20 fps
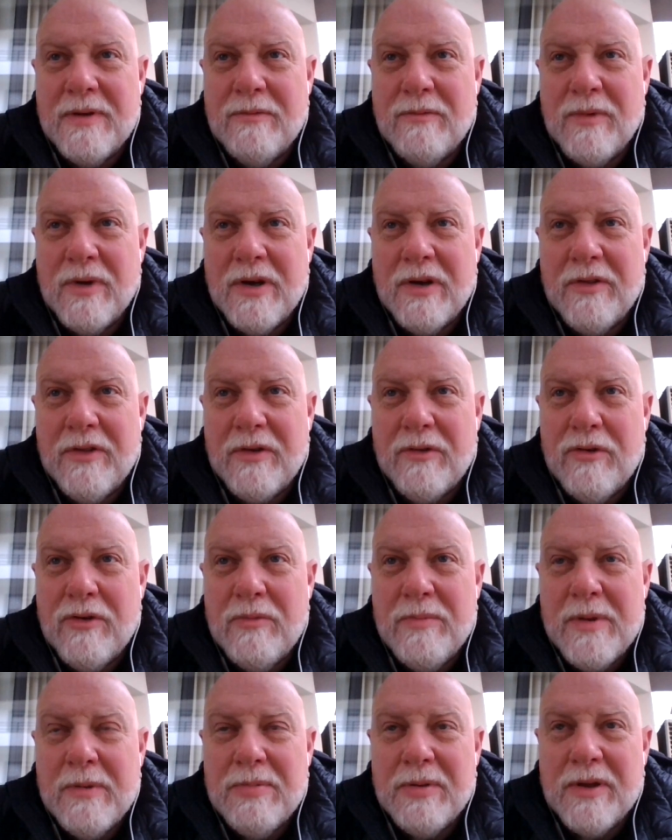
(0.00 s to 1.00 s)
one of the crew
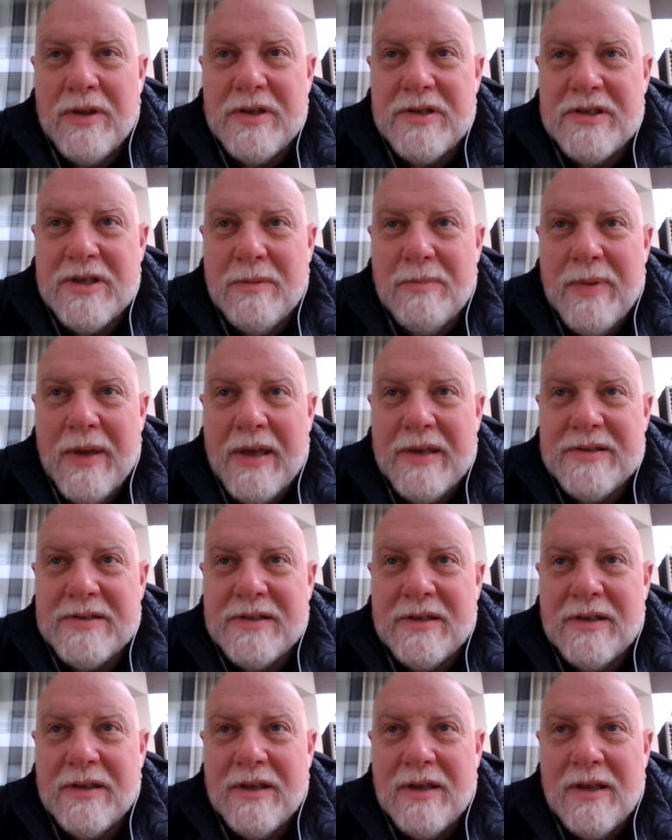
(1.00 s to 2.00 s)
people on the ship has
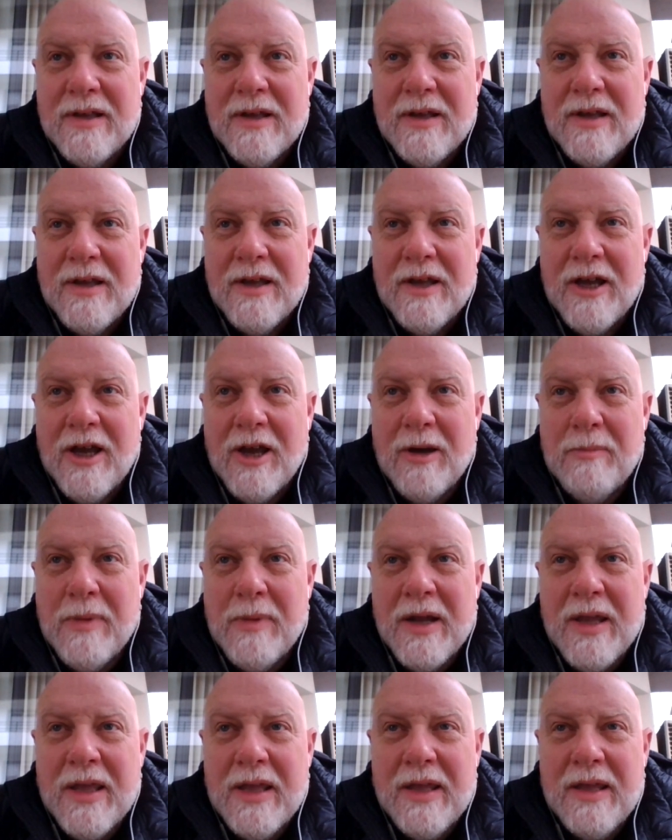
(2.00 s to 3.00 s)
a, a
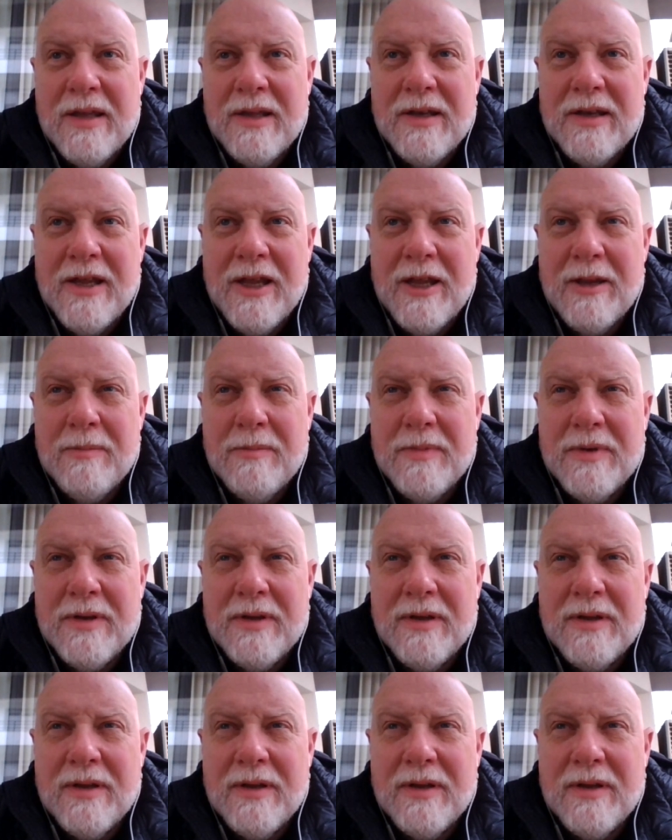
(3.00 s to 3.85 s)
monkey named